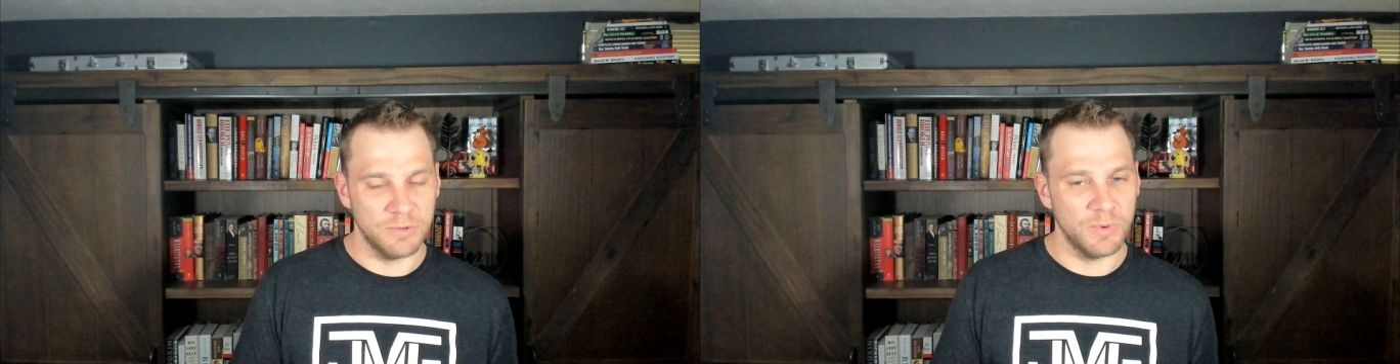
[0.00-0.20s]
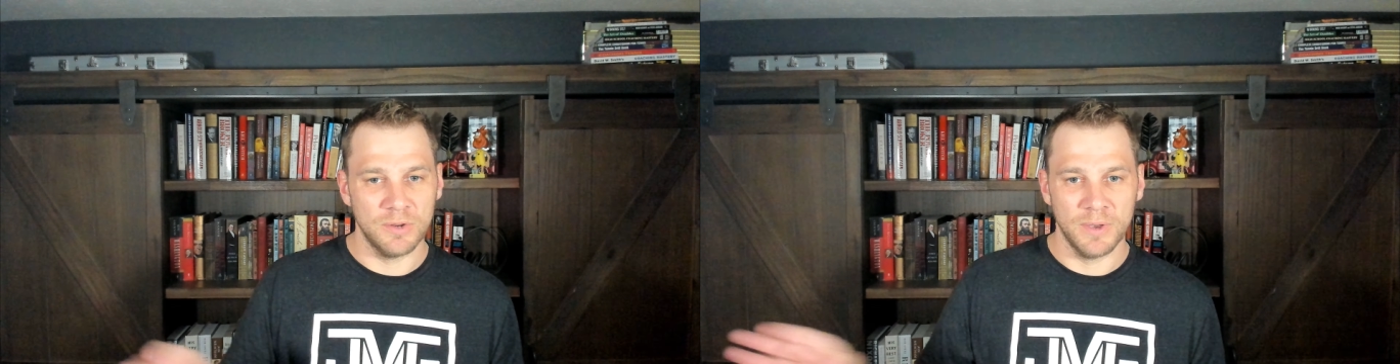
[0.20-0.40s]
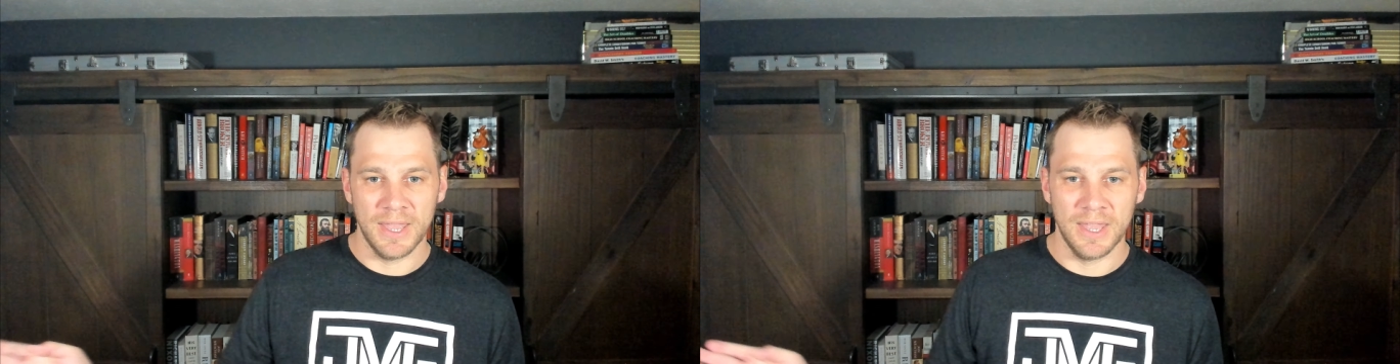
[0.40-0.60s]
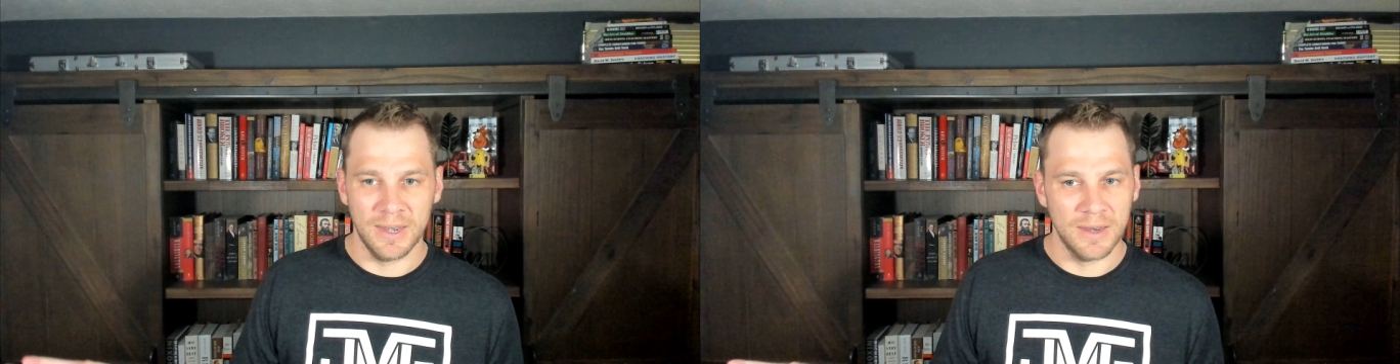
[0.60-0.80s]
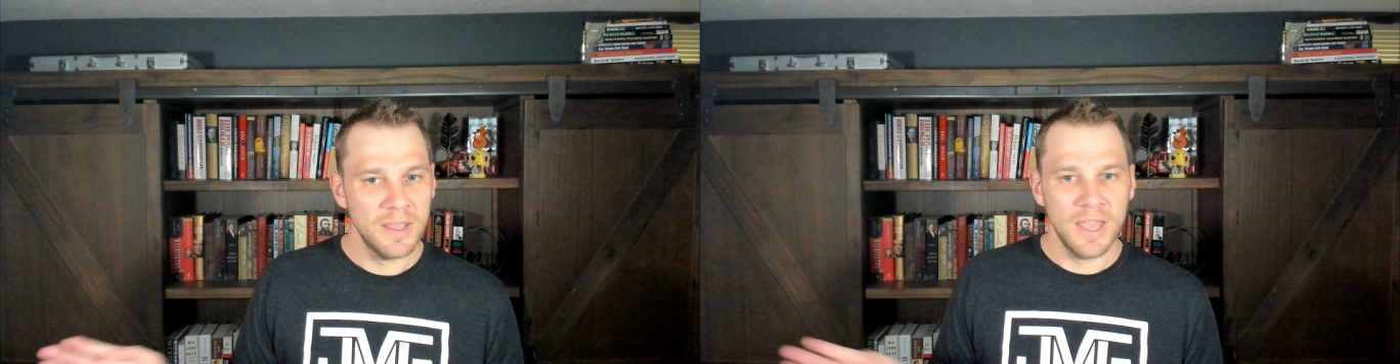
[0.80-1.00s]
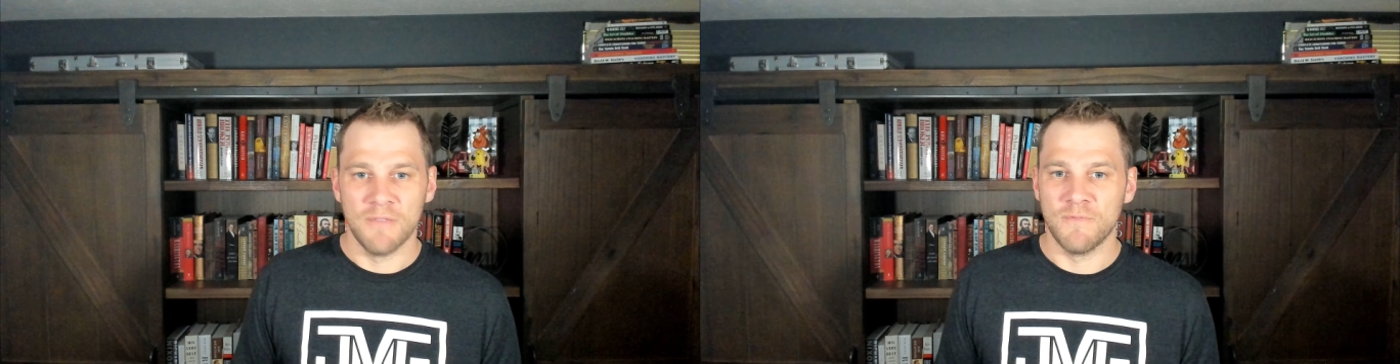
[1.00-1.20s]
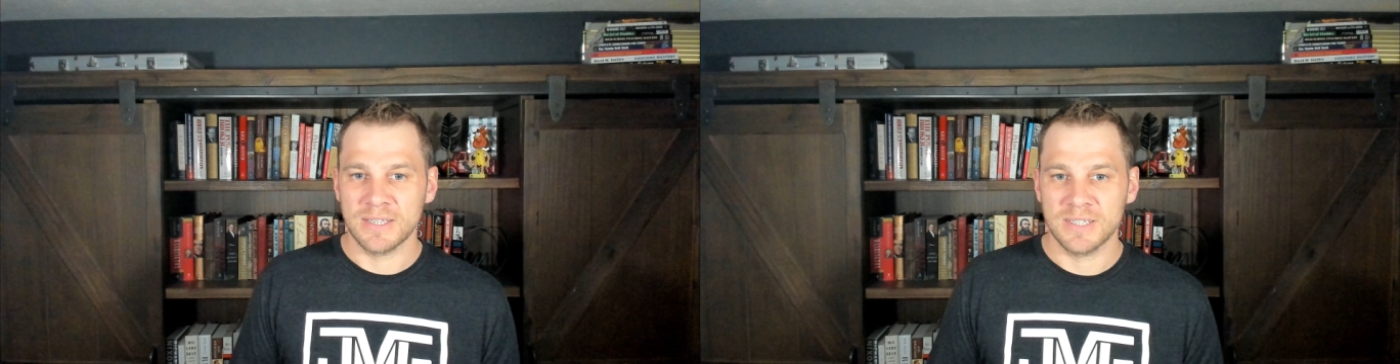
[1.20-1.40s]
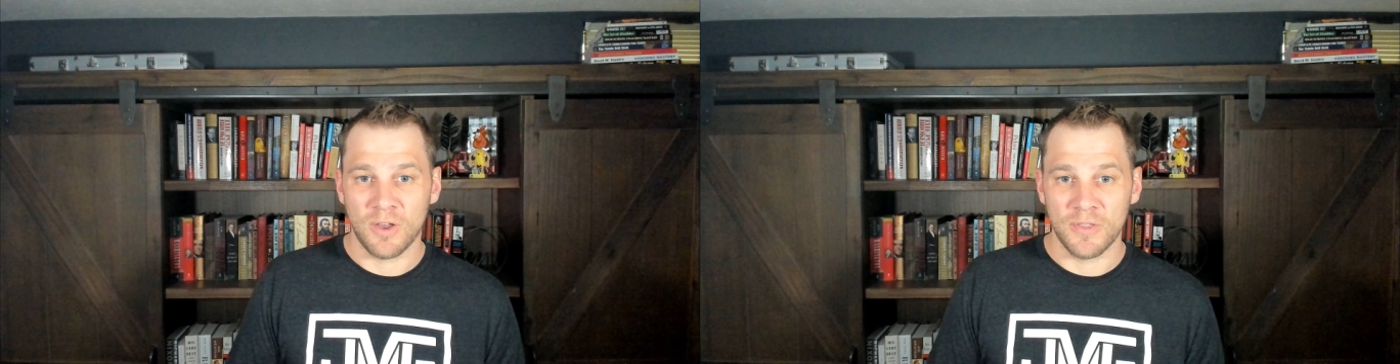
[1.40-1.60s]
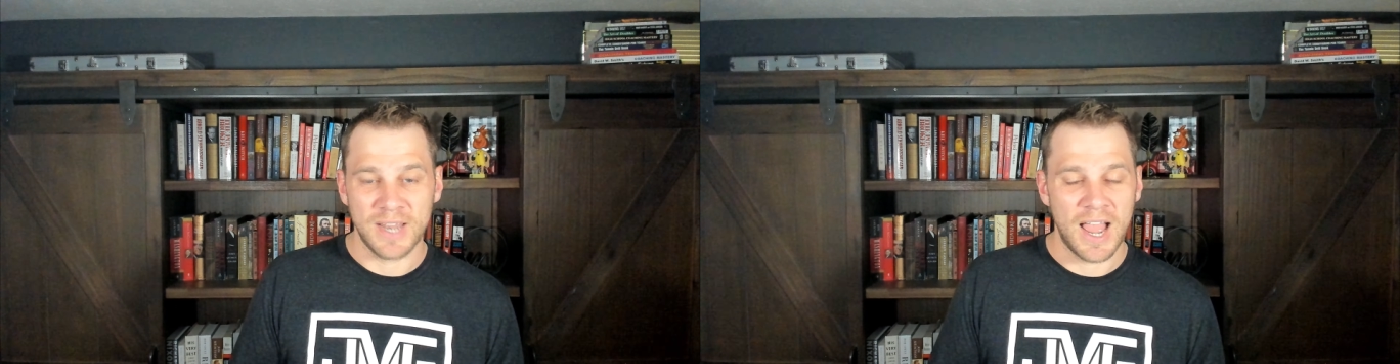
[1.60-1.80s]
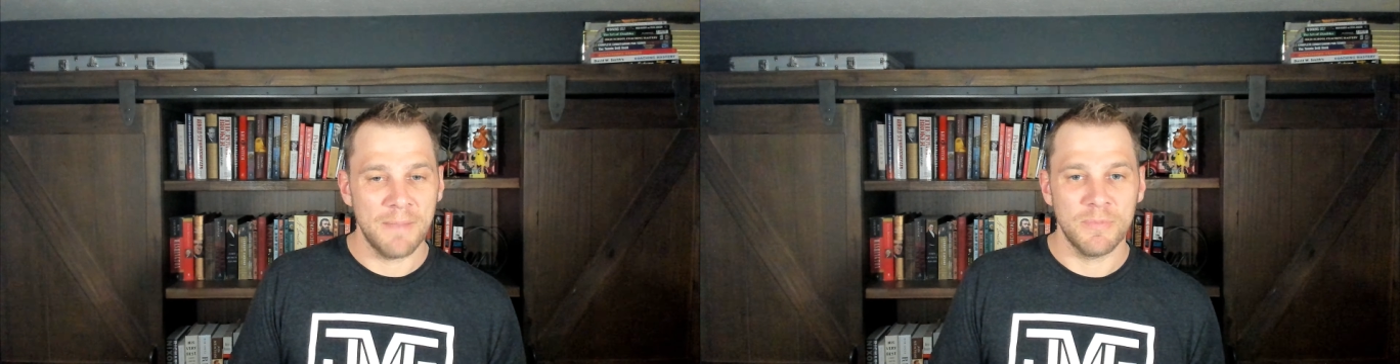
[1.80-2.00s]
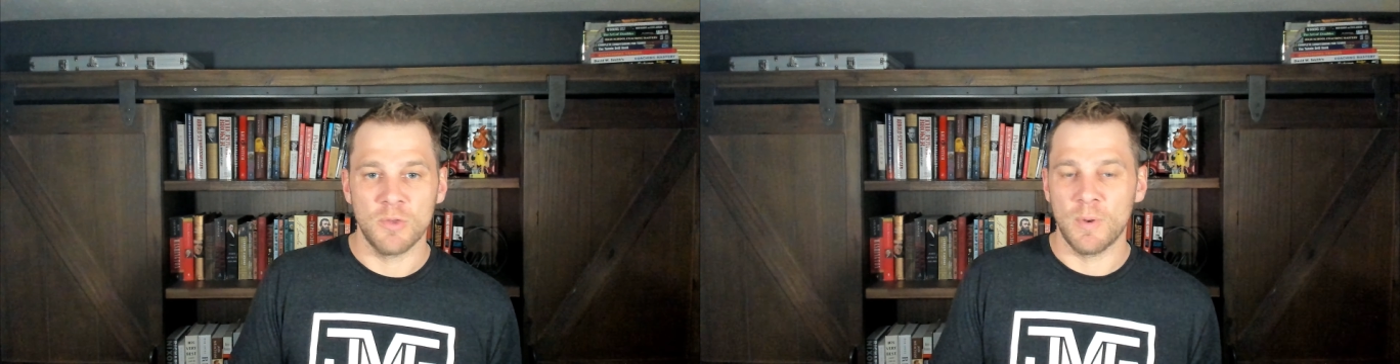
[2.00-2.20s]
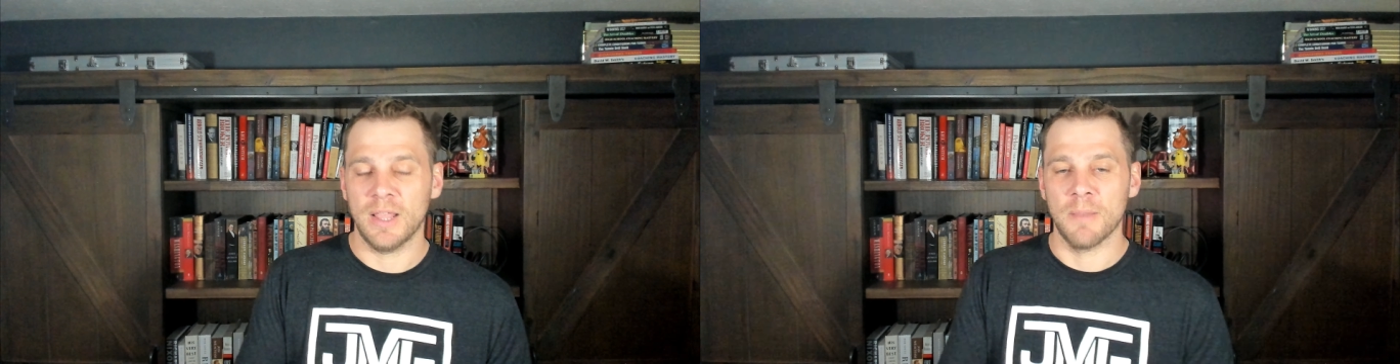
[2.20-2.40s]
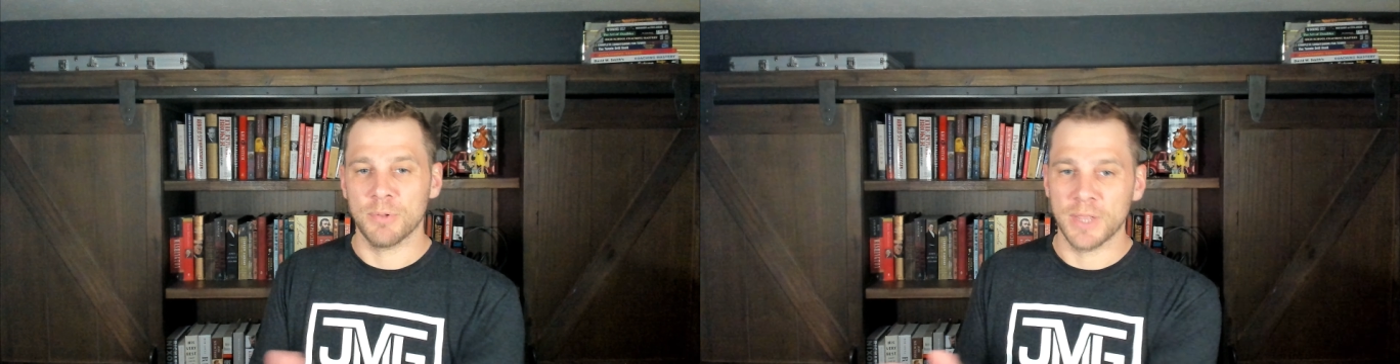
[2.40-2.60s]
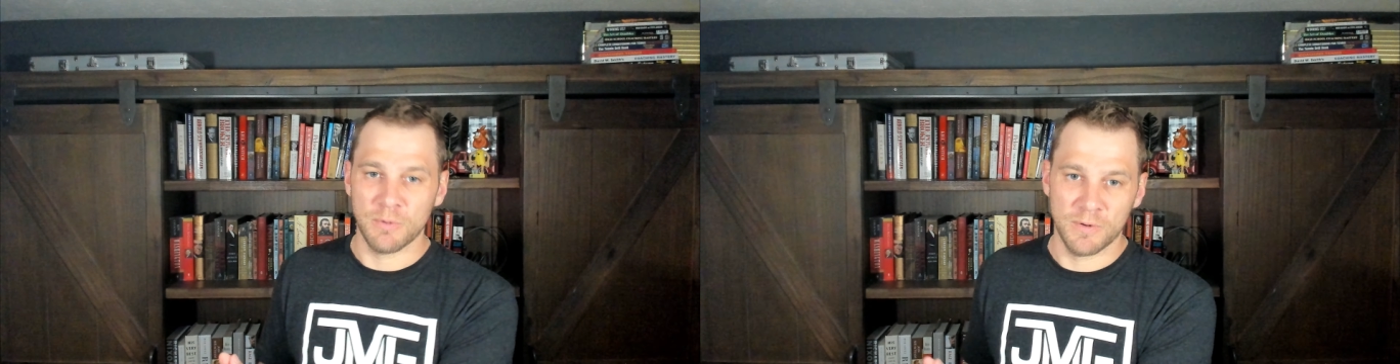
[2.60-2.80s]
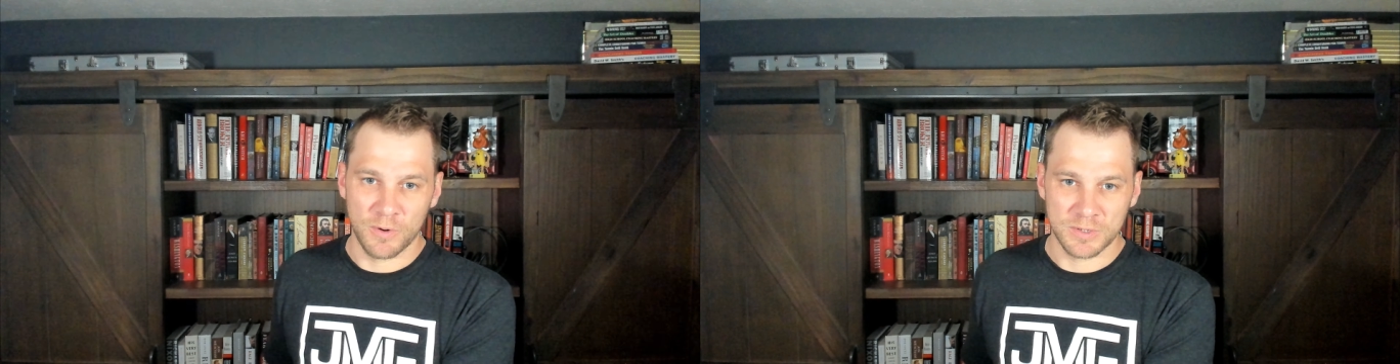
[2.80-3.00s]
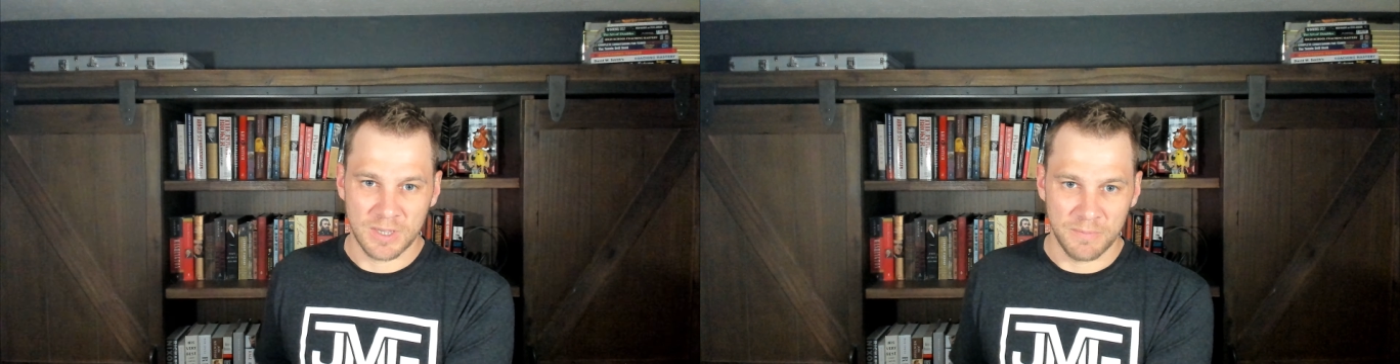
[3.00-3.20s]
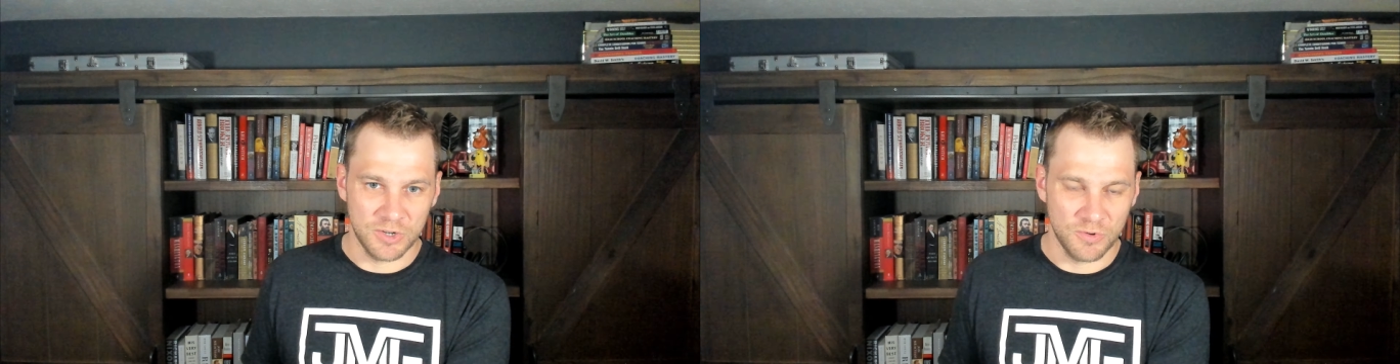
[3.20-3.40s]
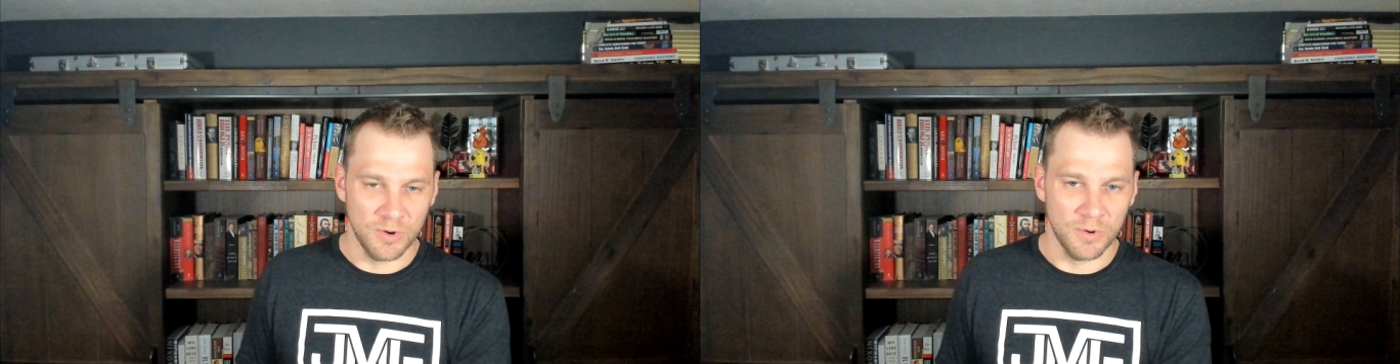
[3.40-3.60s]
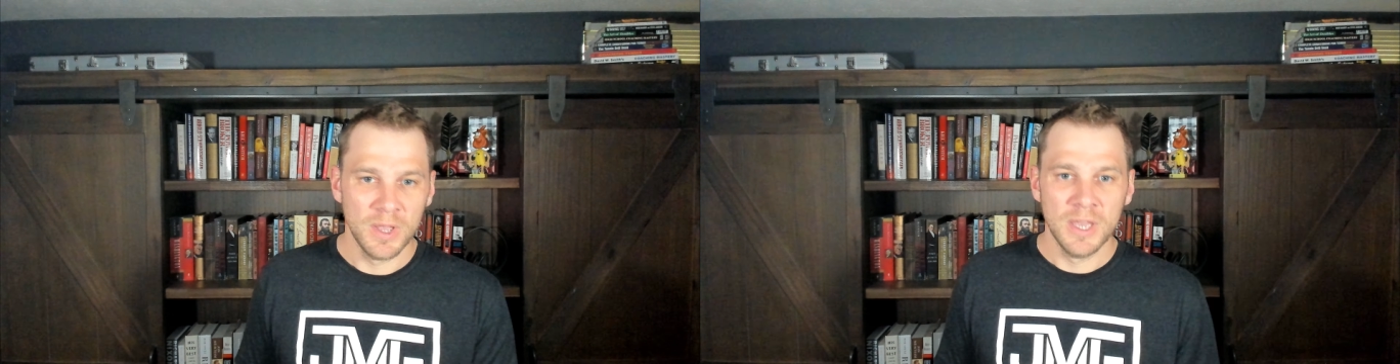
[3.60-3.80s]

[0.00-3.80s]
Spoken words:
We do it in investing all the time. The complete reverse can be true.